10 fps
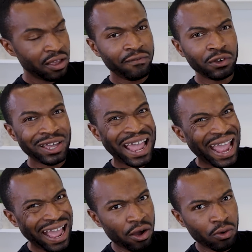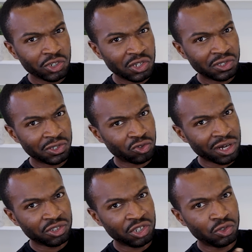for the how, which is the
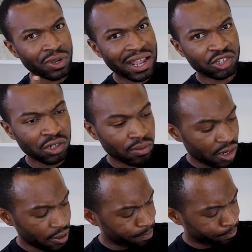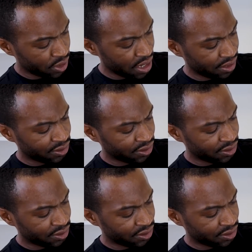strategy to actually work, okay?